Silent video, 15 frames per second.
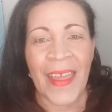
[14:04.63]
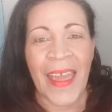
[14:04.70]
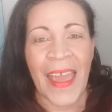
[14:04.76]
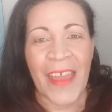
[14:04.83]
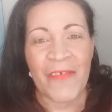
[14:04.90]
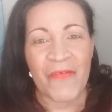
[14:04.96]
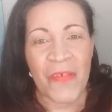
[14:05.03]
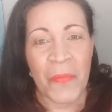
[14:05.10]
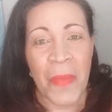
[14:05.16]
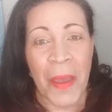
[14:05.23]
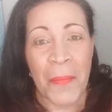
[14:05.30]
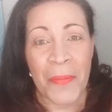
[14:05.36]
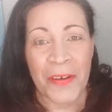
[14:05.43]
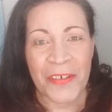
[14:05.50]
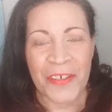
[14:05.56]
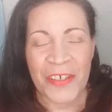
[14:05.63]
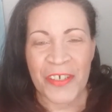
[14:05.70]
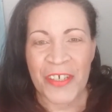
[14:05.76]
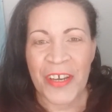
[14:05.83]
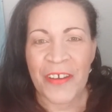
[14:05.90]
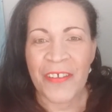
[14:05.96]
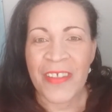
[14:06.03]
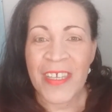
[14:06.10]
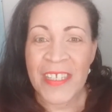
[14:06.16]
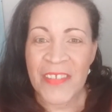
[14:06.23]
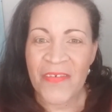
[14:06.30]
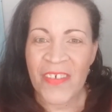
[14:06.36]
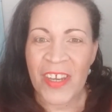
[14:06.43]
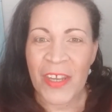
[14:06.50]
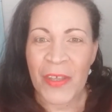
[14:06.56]
And remember to share this
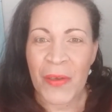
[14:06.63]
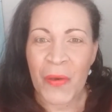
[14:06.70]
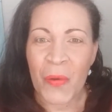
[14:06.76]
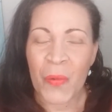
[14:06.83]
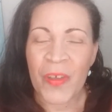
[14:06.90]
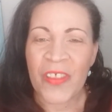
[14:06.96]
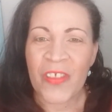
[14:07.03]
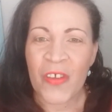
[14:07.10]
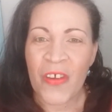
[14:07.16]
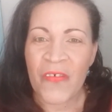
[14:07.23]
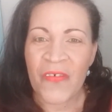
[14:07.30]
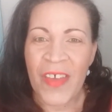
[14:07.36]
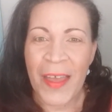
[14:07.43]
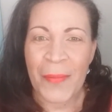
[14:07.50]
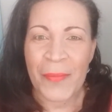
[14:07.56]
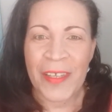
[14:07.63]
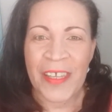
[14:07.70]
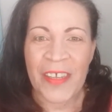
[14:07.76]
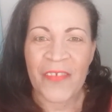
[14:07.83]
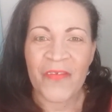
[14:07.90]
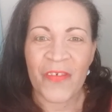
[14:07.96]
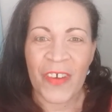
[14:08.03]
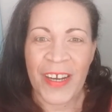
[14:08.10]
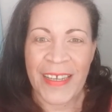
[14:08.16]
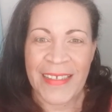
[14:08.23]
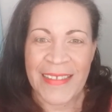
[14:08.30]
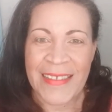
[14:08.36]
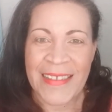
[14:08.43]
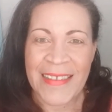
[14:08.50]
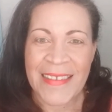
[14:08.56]
video with your family and
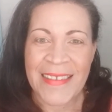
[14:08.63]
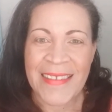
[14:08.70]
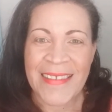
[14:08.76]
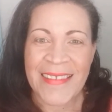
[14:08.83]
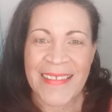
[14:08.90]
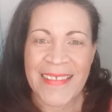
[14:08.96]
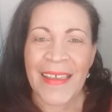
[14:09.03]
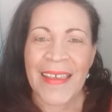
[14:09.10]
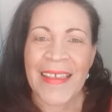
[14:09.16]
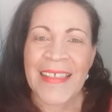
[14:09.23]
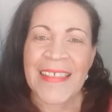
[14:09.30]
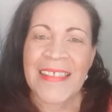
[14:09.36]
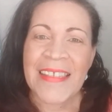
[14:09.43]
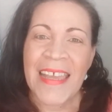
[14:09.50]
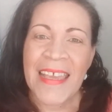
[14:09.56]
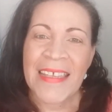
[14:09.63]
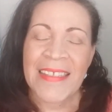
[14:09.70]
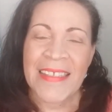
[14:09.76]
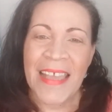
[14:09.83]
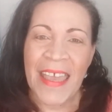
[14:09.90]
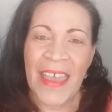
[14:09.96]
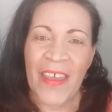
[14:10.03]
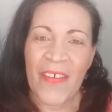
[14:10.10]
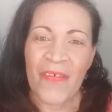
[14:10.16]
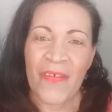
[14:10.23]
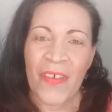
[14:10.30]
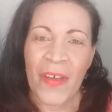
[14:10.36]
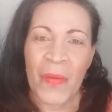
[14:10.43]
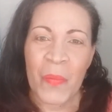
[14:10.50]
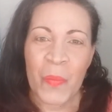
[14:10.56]
friends. Stay safe,
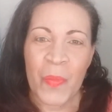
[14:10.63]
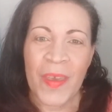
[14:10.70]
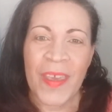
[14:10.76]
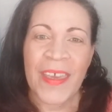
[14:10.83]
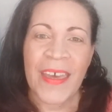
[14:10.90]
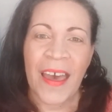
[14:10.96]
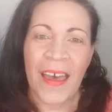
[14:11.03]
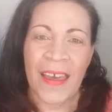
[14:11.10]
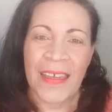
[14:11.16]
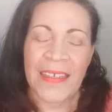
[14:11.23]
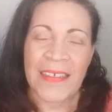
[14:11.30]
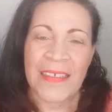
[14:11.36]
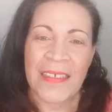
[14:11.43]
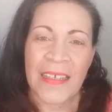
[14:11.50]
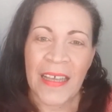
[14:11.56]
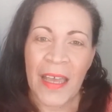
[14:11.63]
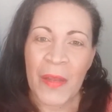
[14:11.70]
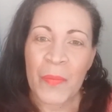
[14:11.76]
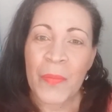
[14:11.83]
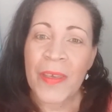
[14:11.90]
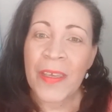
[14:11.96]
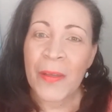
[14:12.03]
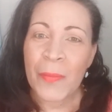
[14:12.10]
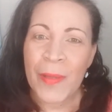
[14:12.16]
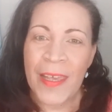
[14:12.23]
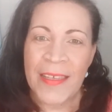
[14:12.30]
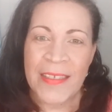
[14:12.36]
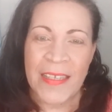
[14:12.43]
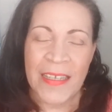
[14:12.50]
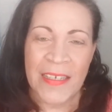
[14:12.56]
be kind, and be a
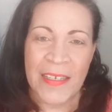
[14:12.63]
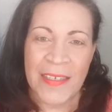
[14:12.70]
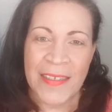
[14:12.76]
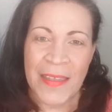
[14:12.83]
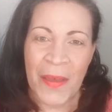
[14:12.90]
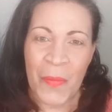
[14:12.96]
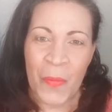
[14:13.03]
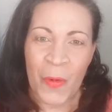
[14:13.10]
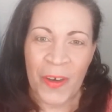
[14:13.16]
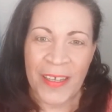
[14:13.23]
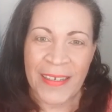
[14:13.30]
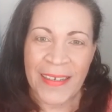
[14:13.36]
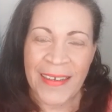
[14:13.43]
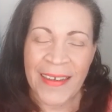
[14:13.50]
blessing to someone.